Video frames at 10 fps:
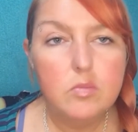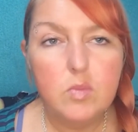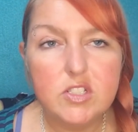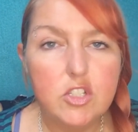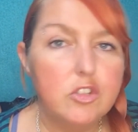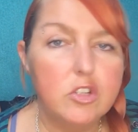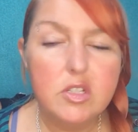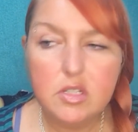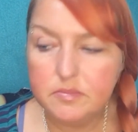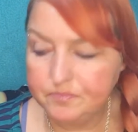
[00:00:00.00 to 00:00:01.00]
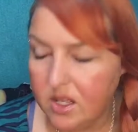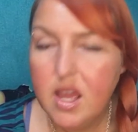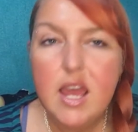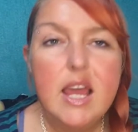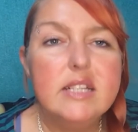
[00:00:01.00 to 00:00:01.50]
wasn't good.
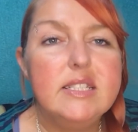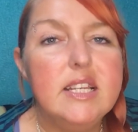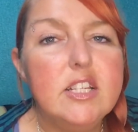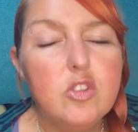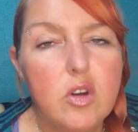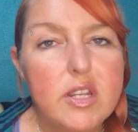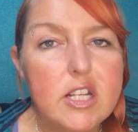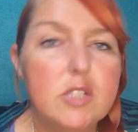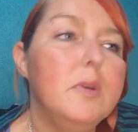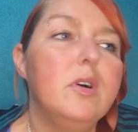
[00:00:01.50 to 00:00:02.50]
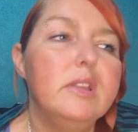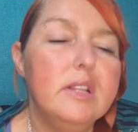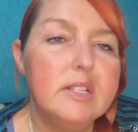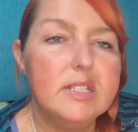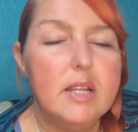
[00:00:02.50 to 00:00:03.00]
It says on it as well in
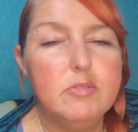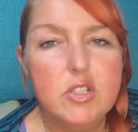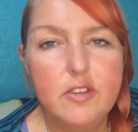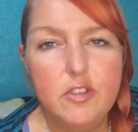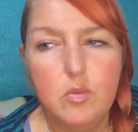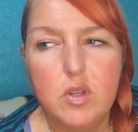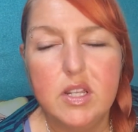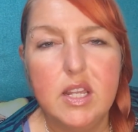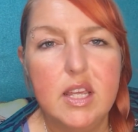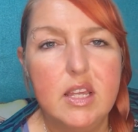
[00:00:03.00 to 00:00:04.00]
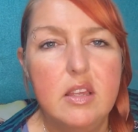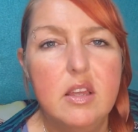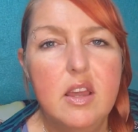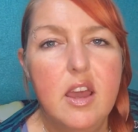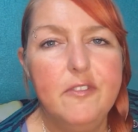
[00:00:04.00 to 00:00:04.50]
the description, if
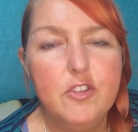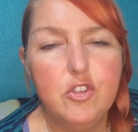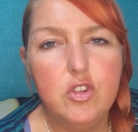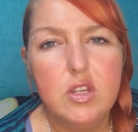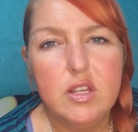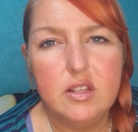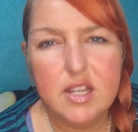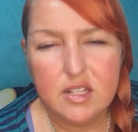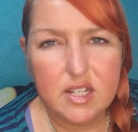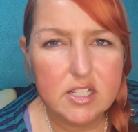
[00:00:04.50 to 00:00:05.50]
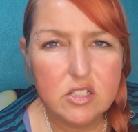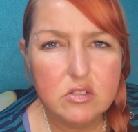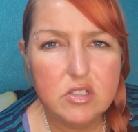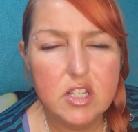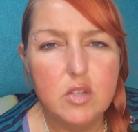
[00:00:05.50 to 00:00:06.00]
you're new to
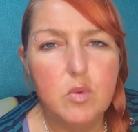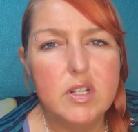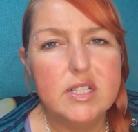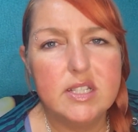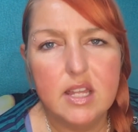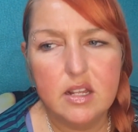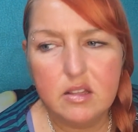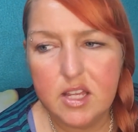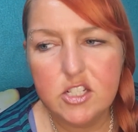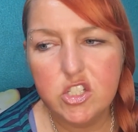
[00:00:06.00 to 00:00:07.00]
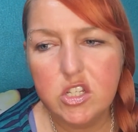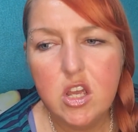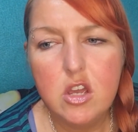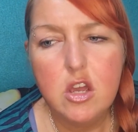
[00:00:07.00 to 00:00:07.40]
crystals and you want to start a collection,